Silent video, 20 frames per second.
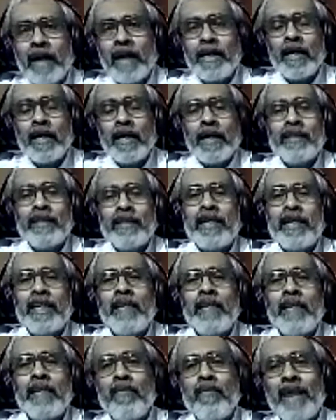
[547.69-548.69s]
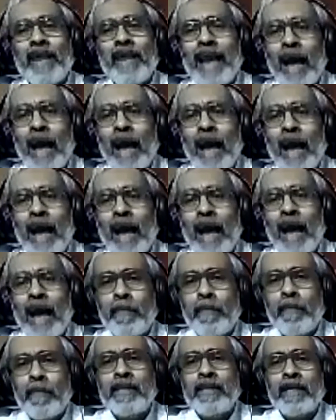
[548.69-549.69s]
that it may well happen that there is
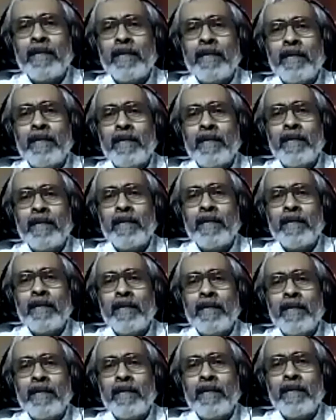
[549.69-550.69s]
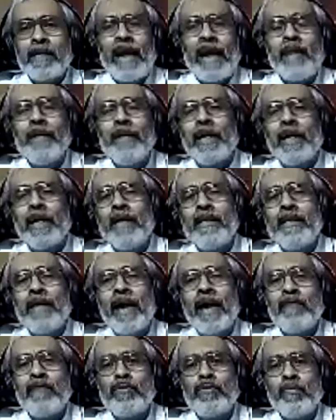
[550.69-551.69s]
something like a pandemic and they have to
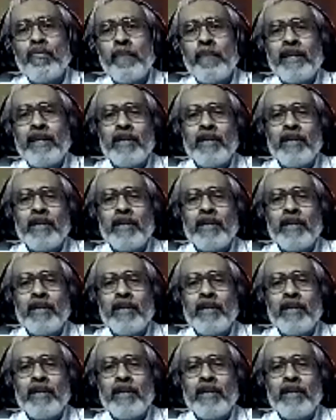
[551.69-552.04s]
maintain